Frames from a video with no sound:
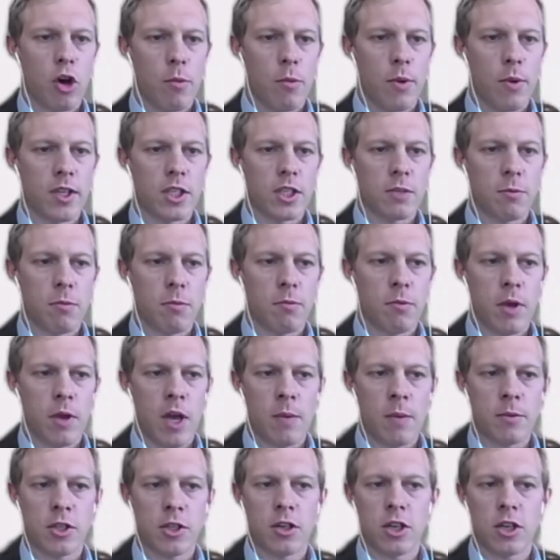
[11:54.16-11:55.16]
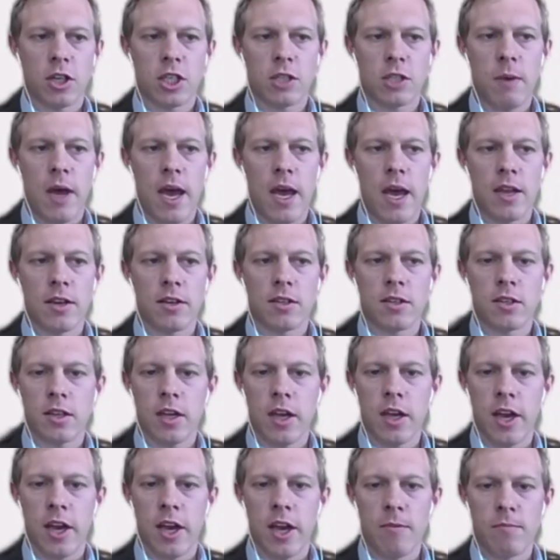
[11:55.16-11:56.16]
comments, but perhaps you could expand.
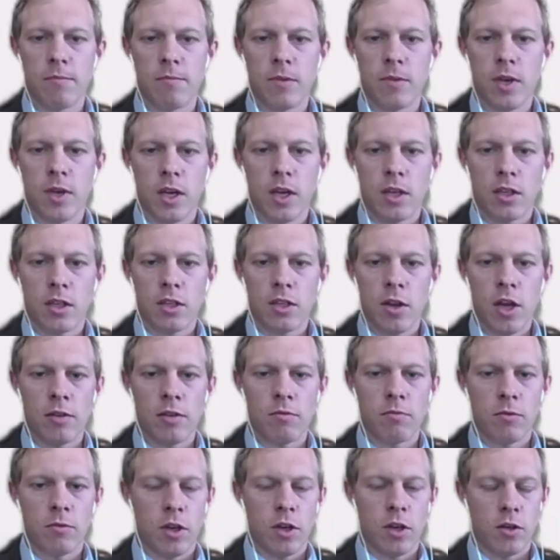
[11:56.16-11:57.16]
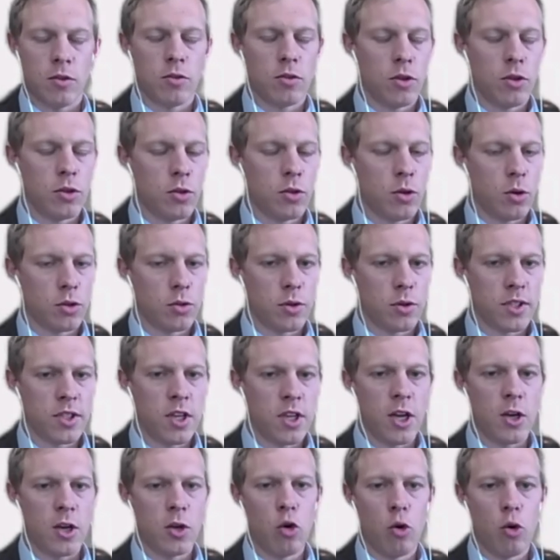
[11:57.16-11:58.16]
Um, so, uh, you know, you talked to a
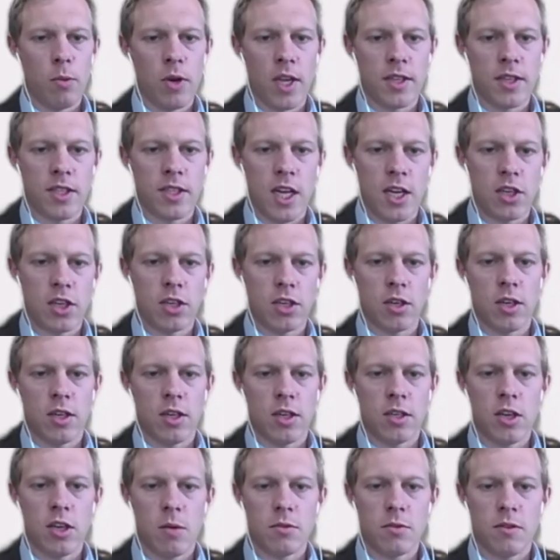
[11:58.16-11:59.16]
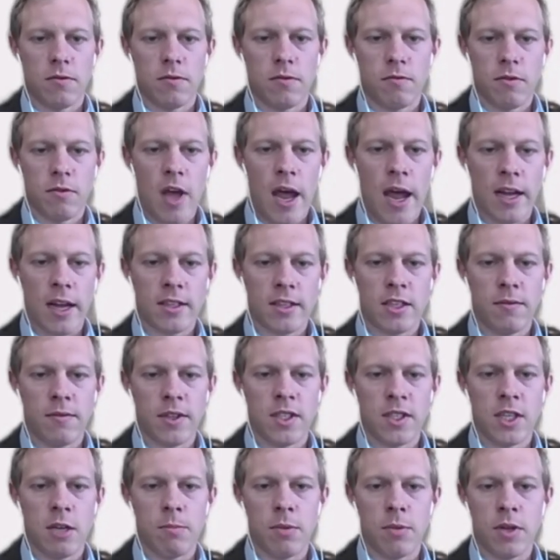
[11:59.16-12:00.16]
slight normalization in terms of
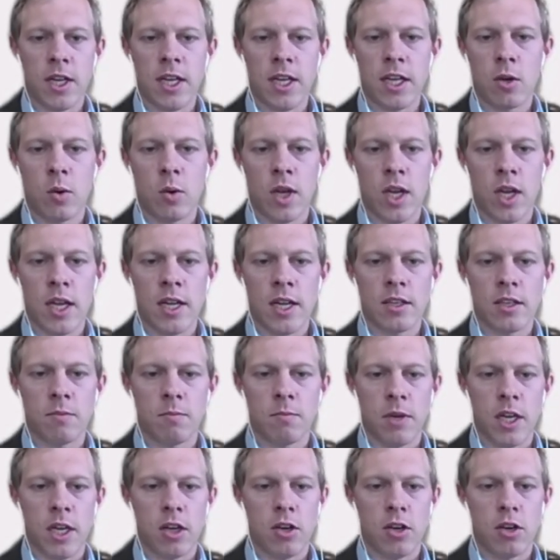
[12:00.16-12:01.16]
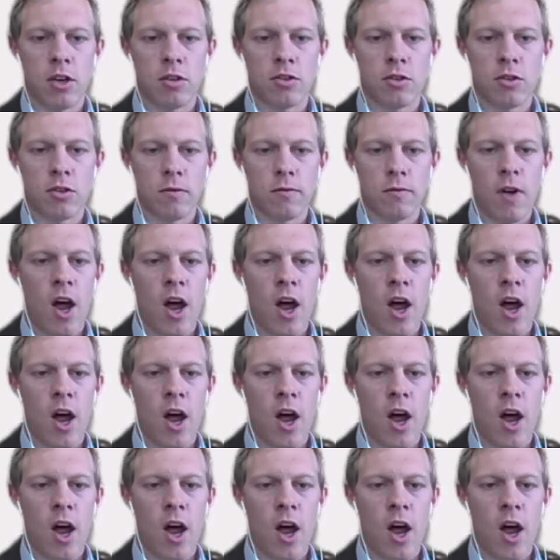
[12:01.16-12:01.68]
activity, but equally, it's been a good sort of